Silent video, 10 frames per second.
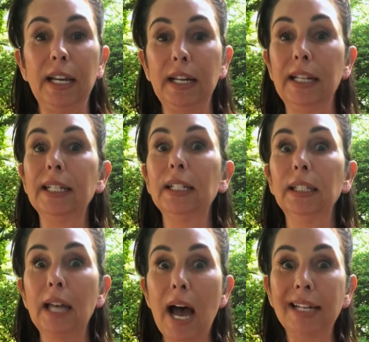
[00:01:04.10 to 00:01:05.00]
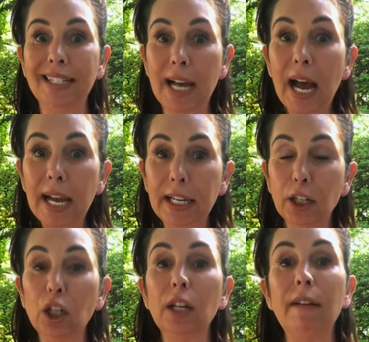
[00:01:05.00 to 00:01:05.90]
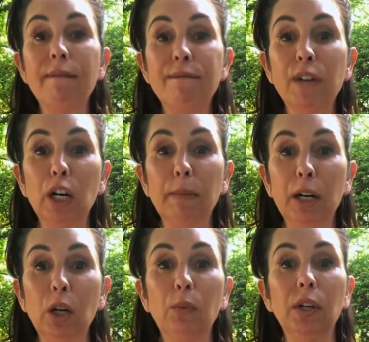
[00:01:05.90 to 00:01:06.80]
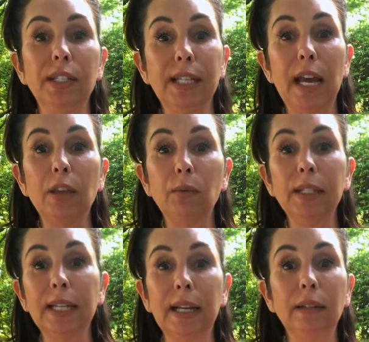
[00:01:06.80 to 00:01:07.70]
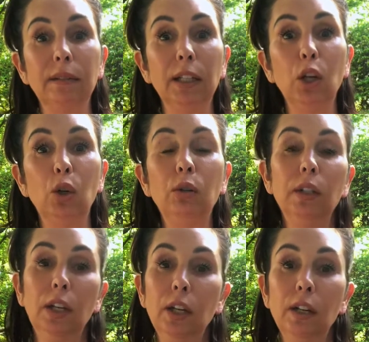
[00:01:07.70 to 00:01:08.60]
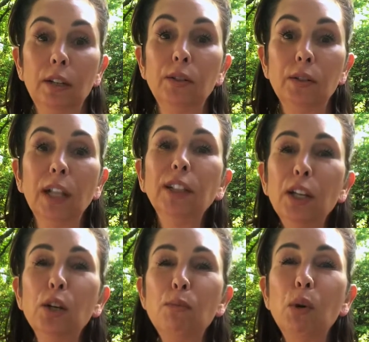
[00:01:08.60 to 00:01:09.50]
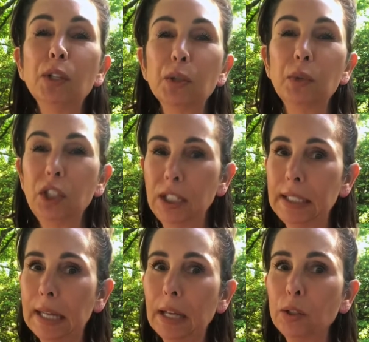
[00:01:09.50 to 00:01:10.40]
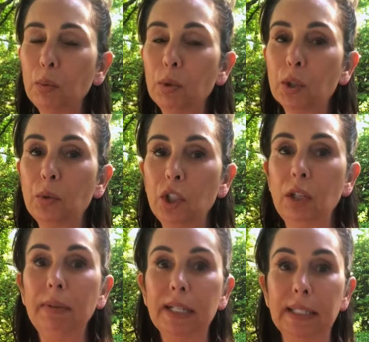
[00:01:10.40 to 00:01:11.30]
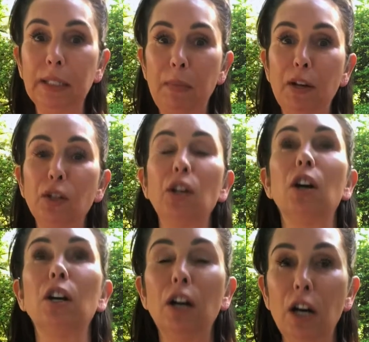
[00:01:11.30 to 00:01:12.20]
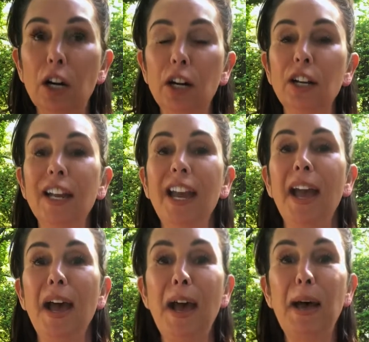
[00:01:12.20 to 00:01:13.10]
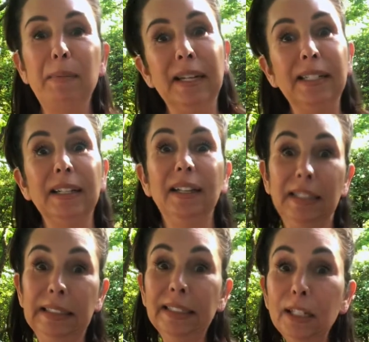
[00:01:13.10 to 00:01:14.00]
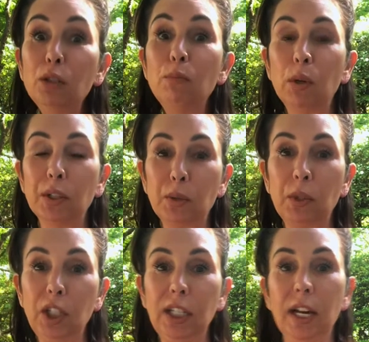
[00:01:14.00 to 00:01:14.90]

it's a lot tighter and firmer, whereas the other one's like a little more squishy, not super squishy because expanders are hard, but it's a little more squishy